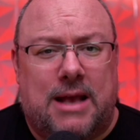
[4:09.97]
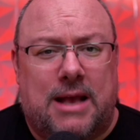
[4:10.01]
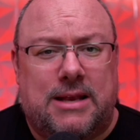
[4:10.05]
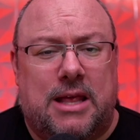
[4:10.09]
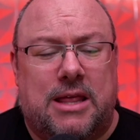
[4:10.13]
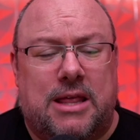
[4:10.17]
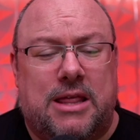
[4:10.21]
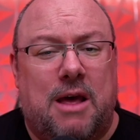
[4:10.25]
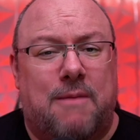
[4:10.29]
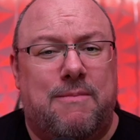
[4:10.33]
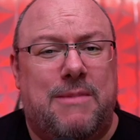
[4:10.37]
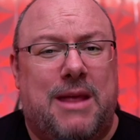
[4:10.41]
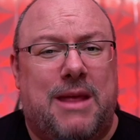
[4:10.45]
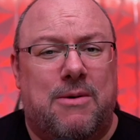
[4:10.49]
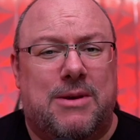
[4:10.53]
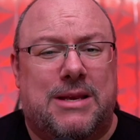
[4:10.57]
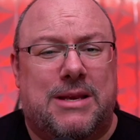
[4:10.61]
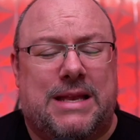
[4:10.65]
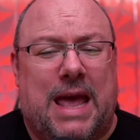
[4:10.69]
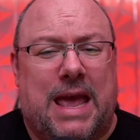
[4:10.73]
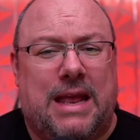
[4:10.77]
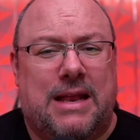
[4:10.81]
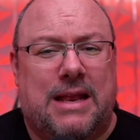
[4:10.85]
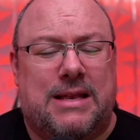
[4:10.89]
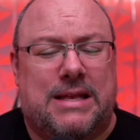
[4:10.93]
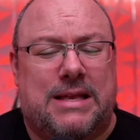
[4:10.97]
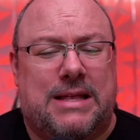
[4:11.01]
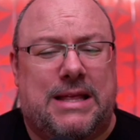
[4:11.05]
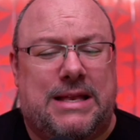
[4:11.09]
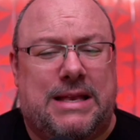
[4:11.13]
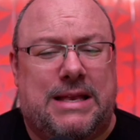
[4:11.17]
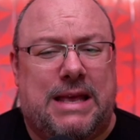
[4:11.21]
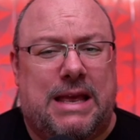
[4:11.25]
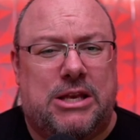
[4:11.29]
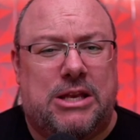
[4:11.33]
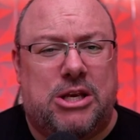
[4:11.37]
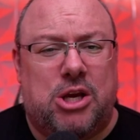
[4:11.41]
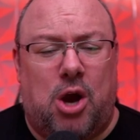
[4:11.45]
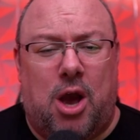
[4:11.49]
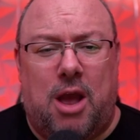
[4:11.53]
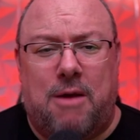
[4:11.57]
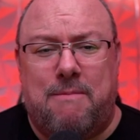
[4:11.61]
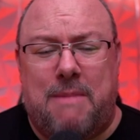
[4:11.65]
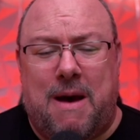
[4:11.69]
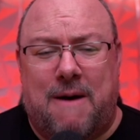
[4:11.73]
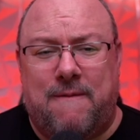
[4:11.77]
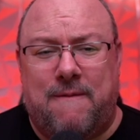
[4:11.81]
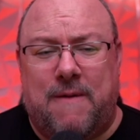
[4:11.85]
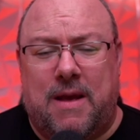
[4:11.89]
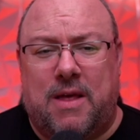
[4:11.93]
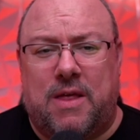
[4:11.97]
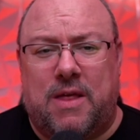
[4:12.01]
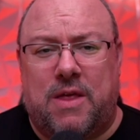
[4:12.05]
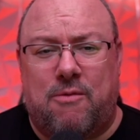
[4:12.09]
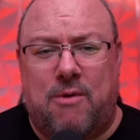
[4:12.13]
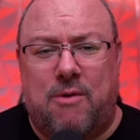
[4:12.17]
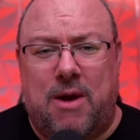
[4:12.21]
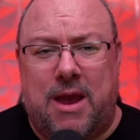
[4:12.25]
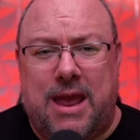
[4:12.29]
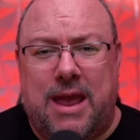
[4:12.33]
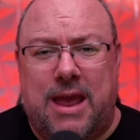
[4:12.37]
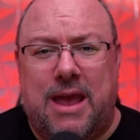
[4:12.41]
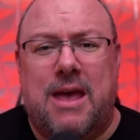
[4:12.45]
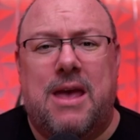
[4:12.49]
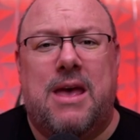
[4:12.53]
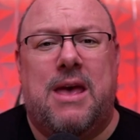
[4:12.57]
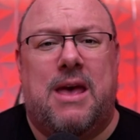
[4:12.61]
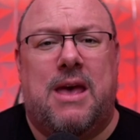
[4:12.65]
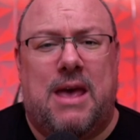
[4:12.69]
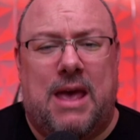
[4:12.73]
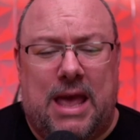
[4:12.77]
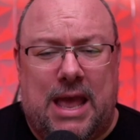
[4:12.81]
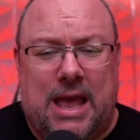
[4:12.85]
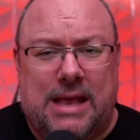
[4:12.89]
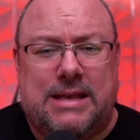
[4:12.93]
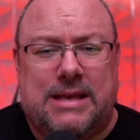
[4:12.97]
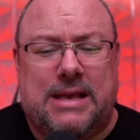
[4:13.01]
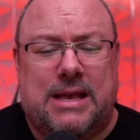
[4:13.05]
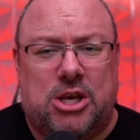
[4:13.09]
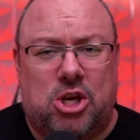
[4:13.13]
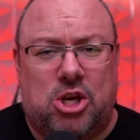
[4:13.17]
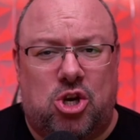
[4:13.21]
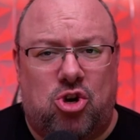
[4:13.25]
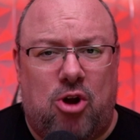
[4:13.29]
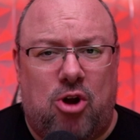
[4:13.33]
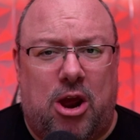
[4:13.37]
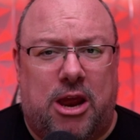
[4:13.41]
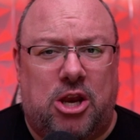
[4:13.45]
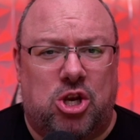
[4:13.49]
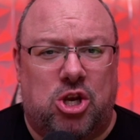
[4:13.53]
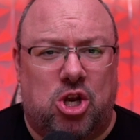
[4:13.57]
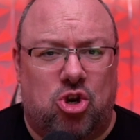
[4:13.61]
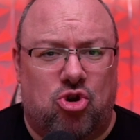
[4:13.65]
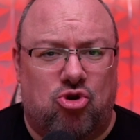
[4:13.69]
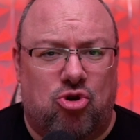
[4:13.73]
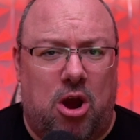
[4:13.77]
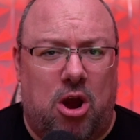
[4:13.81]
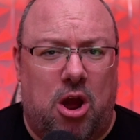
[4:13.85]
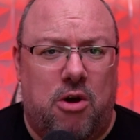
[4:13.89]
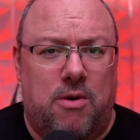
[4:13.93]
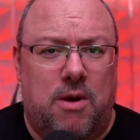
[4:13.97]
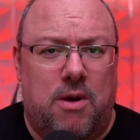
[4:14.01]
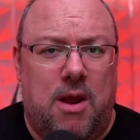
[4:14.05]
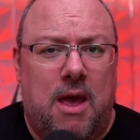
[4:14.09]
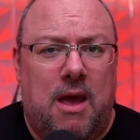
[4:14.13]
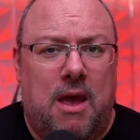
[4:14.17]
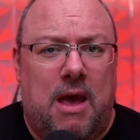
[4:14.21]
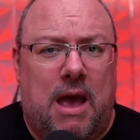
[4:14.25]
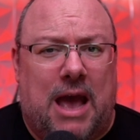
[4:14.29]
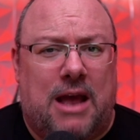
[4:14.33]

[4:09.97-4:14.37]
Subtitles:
As the thumbnail states, the DJI Mavic 3 is a stranger drone,